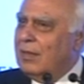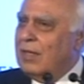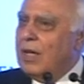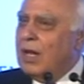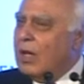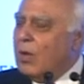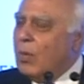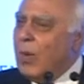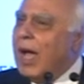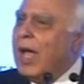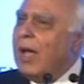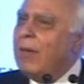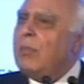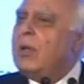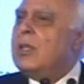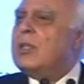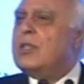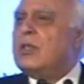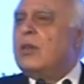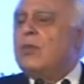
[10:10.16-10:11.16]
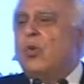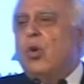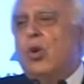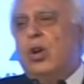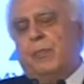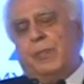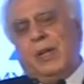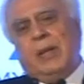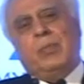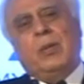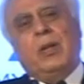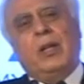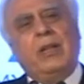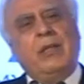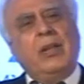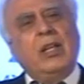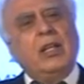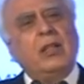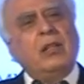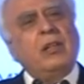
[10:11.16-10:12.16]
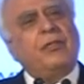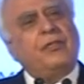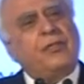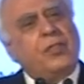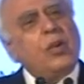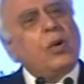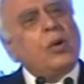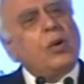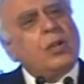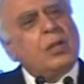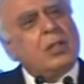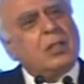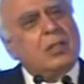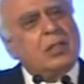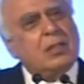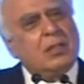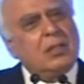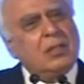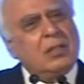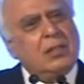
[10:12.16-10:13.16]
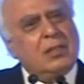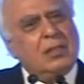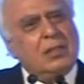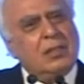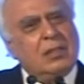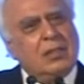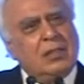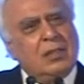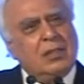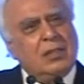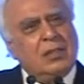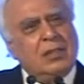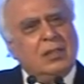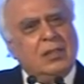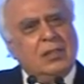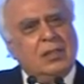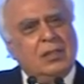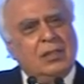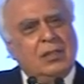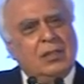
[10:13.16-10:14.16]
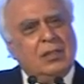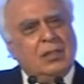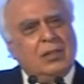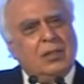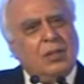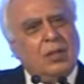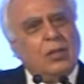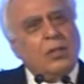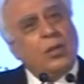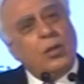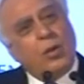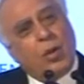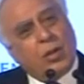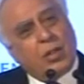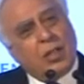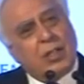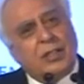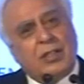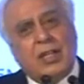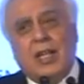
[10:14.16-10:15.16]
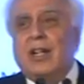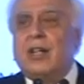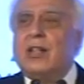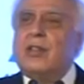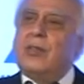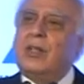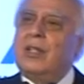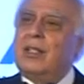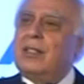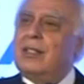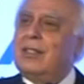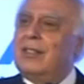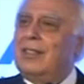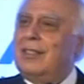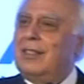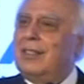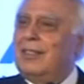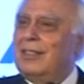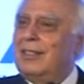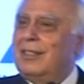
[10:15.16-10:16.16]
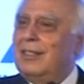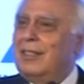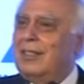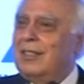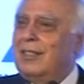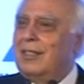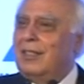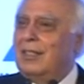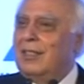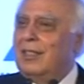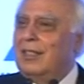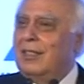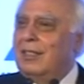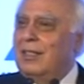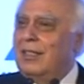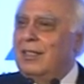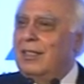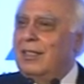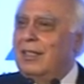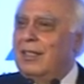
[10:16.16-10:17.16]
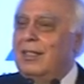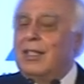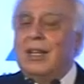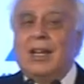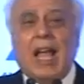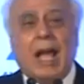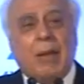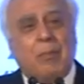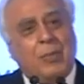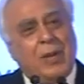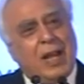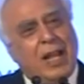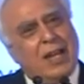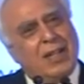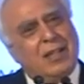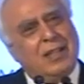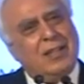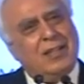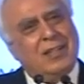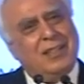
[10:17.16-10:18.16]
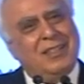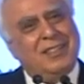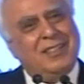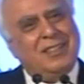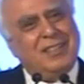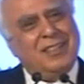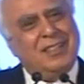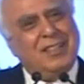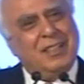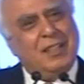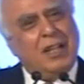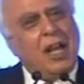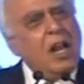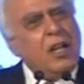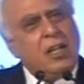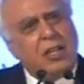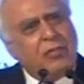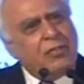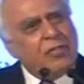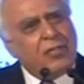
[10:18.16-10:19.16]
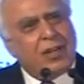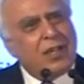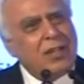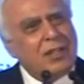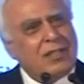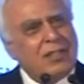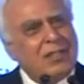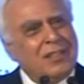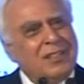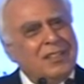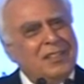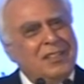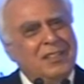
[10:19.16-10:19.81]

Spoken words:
The requirements of old people living in the fjords or the northern territories in the Lapland are different